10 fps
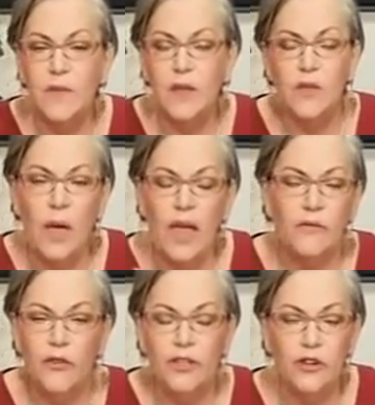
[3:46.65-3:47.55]
the Bank
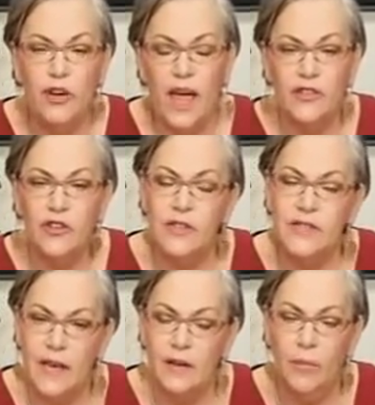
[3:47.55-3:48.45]
for International
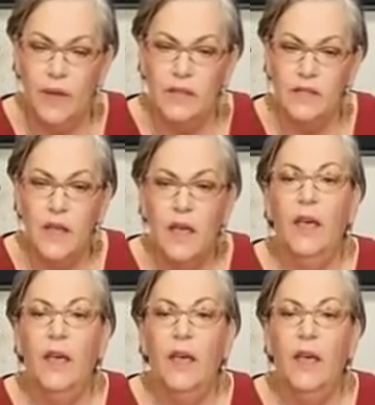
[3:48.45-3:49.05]
Settlements